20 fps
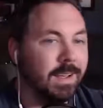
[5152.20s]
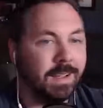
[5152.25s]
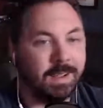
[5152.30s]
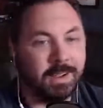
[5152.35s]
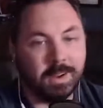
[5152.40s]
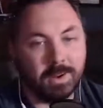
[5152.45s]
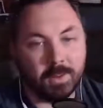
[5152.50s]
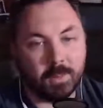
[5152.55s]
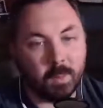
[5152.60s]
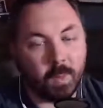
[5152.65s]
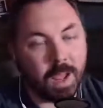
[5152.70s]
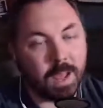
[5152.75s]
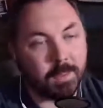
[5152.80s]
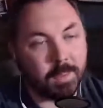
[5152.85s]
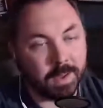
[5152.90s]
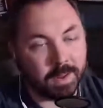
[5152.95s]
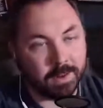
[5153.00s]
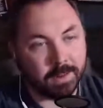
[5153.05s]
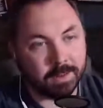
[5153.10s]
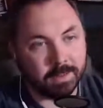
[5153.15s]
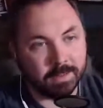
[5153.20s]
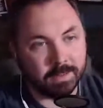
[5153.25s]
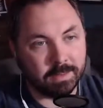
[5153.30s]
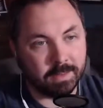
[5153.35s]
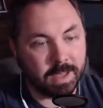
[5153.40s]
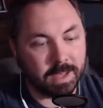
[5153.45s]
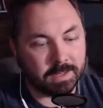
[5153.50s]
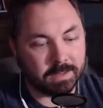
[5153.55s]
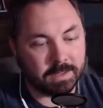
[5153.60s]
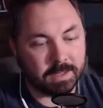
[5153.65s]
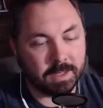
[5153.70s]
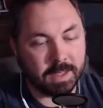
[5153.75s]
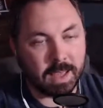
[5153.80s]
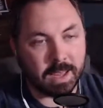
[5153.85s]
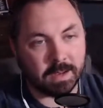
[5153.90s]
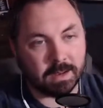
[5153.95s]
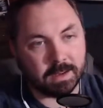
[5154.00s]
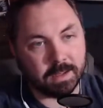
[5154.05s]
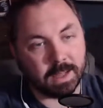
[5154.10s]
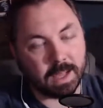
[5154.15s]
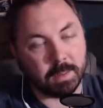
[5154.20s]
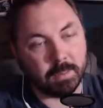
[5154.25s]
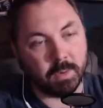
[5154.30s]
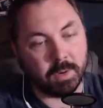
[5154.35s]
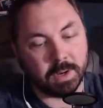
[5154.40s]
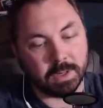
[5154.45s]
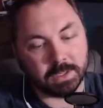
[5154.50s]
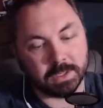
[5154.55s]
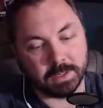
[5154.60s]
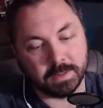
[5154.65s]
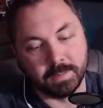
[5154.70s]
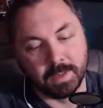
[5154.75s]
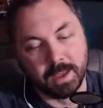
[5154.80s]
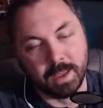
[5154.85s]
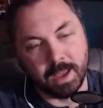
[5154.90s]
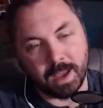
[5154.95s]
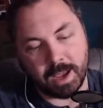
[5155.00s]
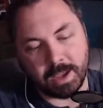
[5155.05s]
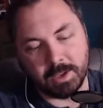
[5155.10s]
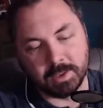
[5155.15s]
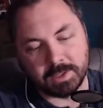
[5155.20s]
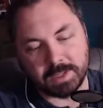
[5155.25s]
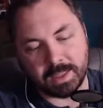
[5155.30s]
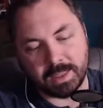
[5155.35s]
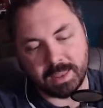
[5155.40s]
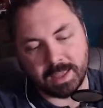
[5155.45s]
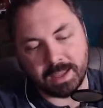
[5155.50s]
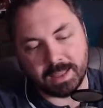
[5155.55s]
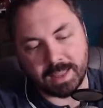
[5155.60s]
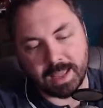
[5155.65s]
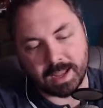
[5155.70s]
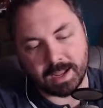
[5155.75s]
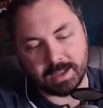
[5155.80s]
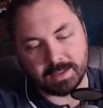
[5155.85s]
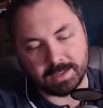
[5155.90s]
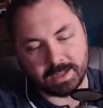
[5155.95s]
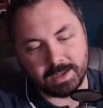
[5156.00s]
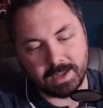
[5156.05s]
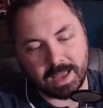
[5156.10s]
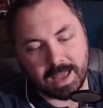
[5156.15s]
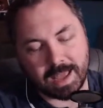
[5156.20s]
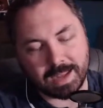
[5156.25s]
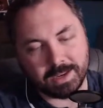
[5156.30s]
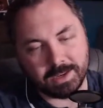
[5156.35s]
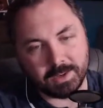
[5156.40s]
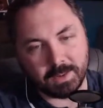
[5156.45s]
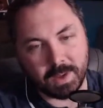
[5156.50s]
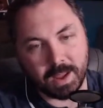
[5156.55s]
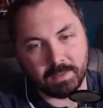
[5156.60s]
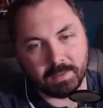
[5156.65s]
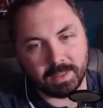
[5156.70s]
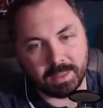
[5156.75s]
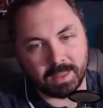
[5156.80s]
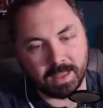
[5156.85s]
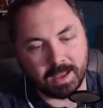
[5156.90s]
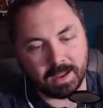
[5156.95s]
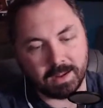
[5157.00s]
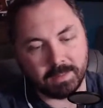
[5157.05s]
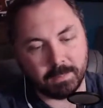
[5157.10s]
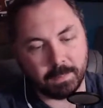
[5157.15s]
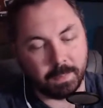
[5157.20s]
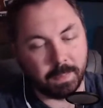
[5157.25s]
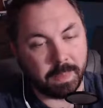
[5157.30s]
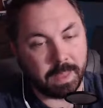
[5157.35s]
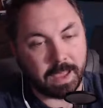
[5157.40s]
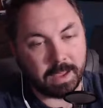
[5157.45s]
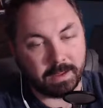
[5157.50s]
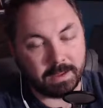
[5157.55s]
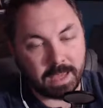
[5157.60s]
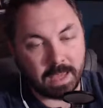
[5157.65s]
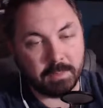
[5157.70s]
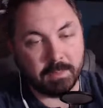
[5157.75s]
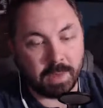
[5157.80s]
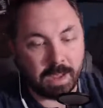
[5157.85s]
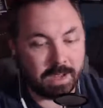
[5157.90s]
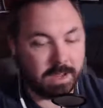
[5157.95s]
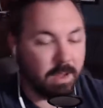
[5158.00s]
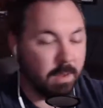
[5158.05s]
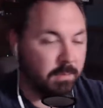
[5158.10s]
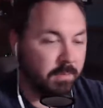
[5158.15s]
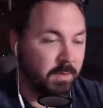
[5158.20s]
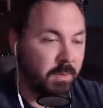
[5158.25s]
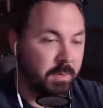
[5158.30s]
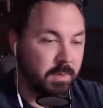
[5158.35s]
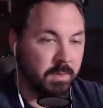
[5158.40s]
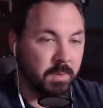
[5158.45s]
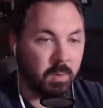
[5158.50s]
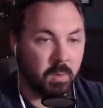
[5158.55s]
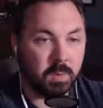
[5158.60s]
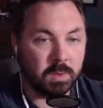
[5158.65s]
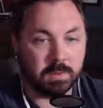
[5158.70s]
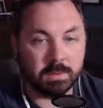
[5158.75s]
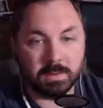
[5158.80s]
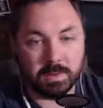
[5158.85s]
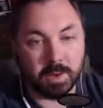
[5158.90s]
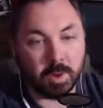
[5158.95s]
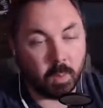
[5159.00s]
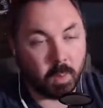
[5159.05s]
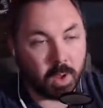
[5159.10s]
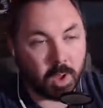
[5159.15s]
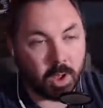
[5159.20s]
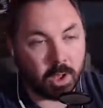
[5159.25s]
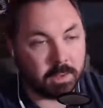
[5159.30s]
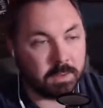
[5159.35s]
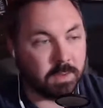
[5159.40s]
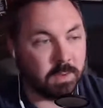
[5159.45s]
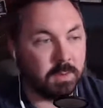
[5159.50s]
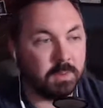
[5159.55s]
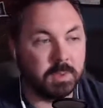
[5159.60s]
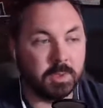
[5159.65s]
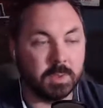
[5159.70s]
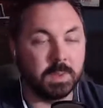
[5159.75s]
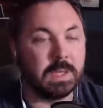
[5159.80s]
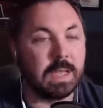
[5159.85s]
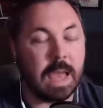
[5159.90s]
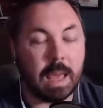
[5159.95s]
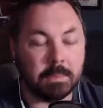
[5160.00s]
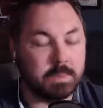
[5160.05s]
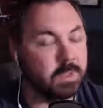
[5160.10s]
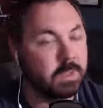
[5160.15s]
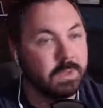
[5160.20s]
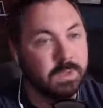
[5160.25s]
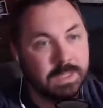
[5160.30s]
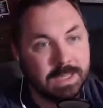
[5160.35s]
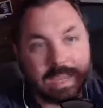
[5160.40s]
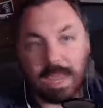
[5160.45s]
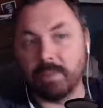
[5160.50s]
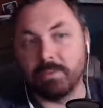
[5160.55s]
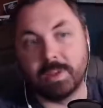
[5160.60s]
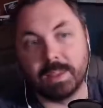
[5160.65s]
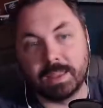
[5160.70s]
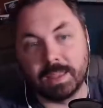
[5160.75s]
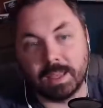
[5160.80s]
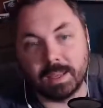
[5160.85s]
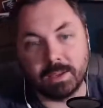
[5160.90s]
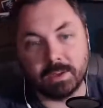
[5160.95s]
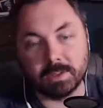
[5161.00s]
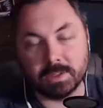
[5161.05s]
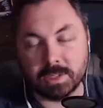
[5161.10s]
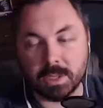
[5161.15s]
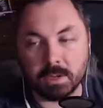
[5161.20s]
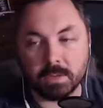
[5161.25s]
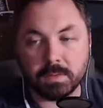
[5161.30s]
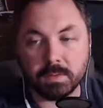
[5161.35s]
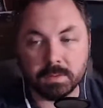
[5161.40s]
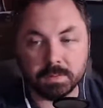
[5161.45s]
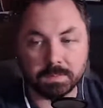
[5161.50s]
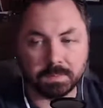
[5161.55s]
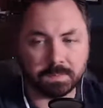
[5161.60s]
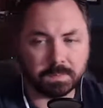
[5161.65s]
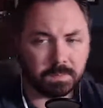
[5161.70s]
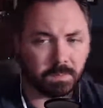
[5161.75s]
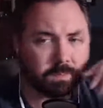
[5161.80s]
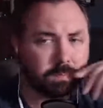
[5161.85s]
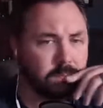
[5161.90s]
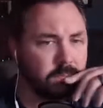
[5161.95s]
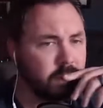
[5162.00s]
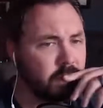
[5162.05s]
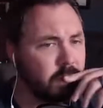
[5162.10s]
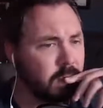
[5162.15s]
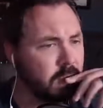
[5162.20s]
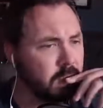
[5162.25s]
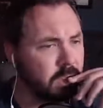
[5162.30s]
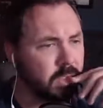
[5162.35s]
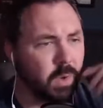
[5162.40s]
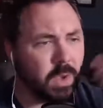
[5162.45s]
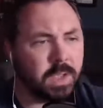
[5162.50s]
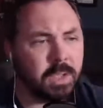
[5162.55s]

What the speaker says: you know, way better thanks to that collaboration. I used to think that because I had to do everything, I come from the school of, you know, we all doing absolutely everything yourself. So I